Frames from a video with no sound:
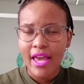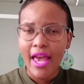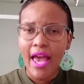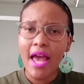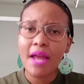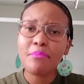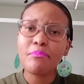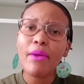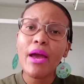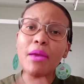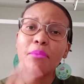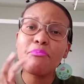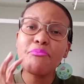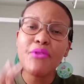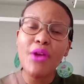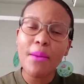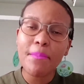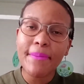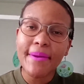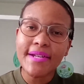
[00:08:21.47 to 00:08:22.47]
and my
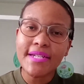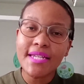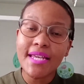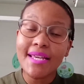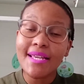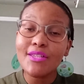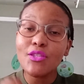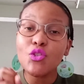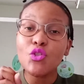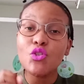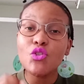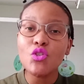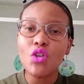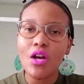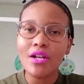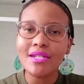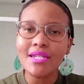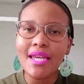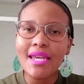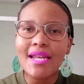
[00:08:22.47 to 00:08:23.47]
property is
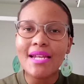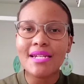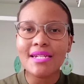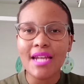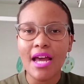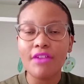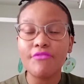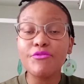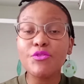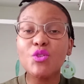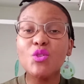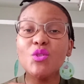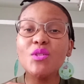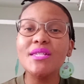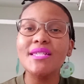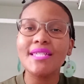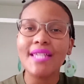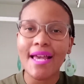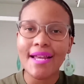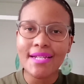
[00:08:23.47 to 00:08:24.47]
not enough to
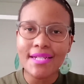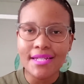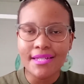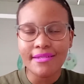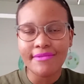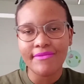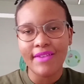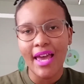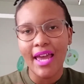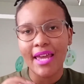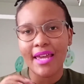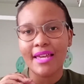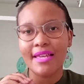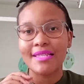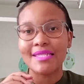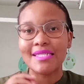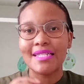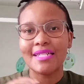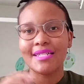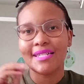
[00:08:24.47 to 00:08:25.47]
satisfy
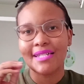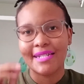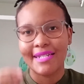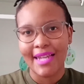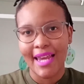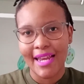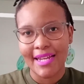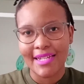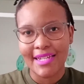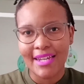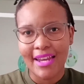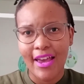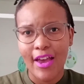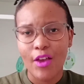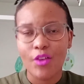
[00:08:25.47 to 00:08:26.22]
this debt,